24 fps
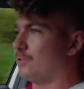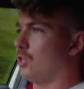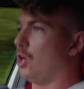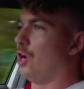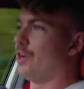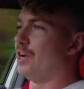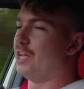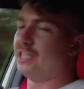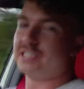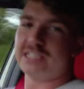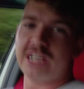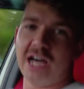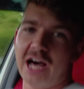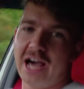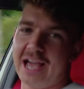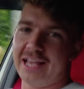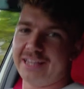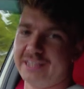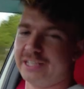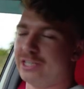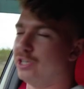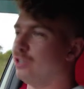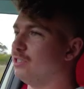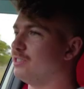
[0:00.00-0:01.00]
on a
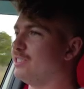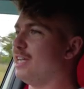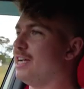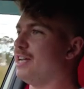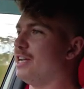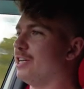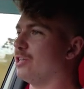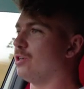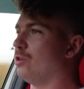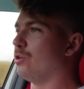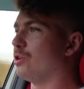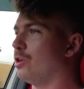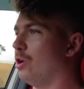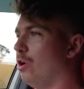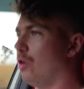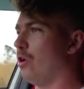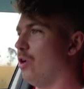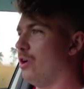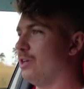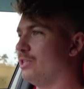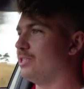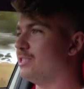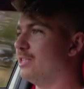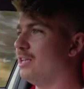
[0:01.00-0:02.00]
tight little technical
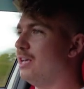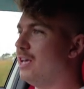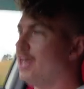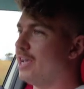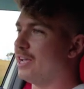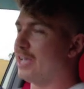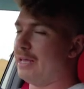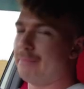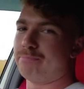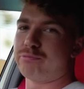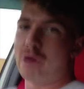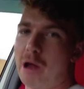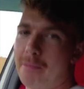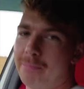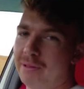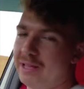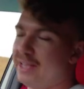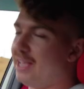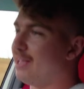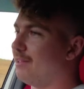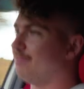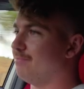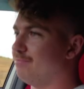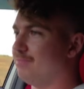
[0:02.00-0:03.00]
course can
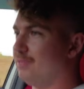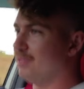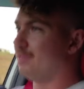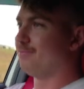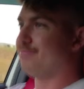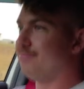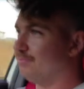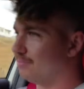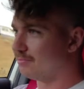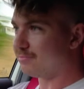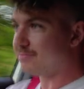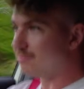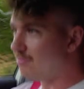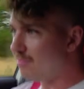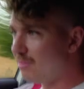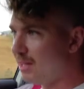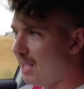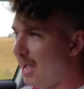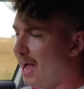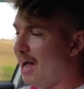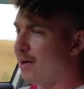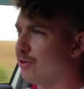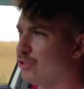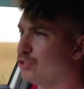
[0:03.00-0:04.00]
probably
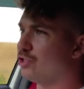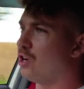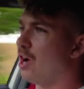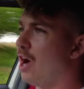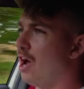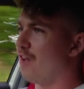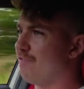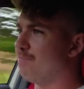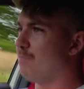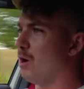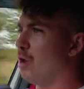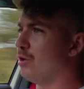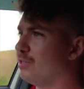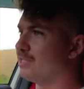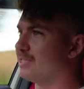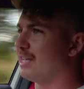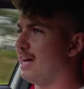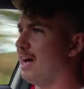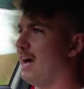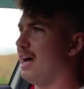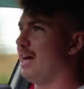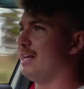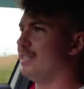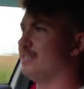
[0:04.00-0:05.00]
outdrive most
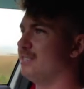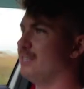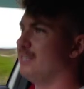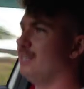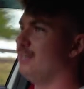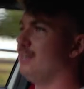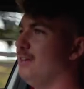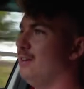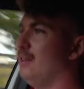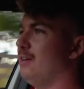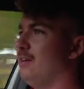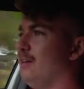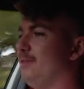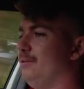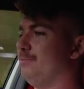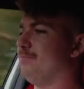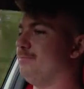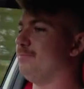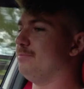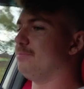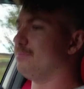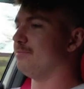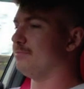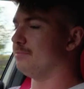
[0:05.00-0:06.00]
cars.
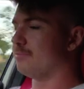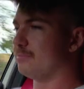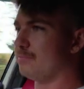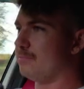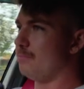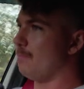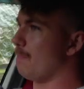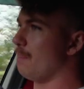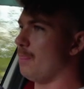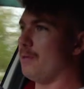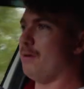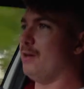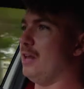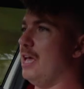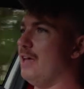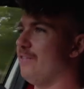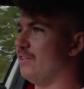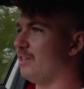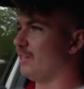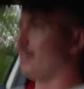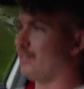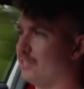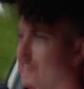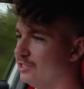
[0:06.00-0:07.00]
And
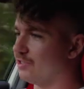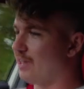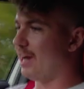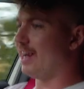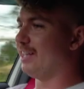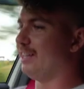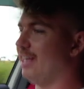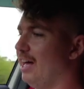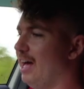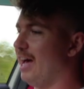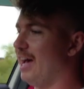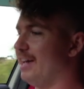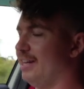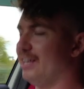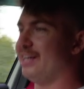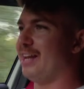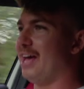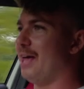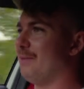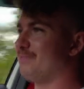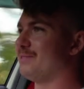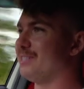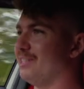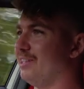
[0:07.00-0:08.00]
even in a straight line, it
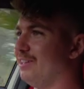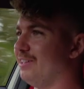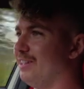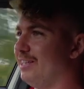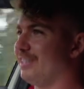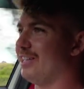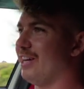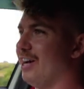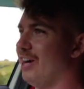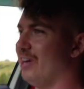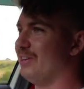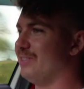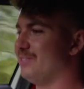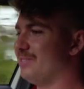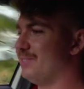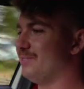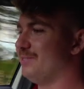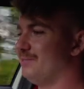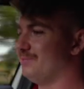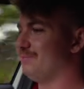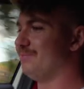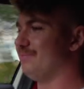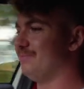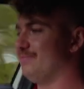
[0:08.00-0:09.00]
absolutely goes.
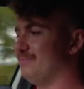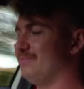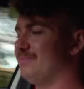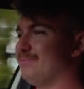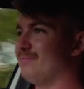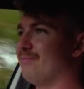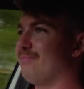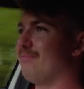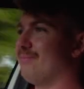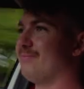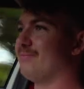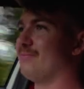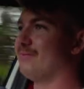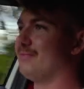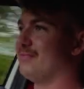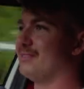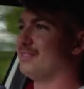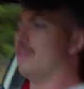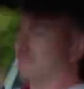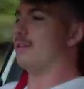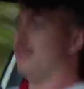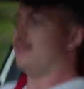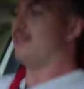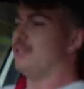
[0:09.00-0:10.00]

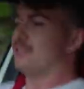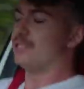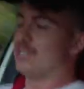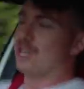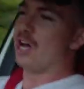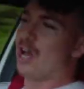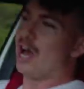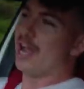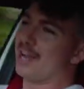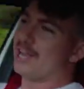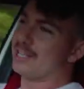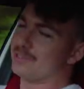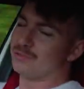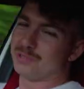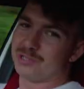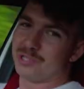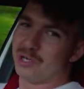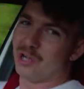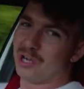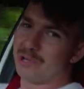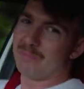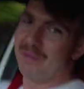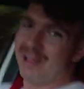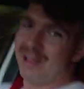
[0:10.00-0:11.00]
So I guess we'll talk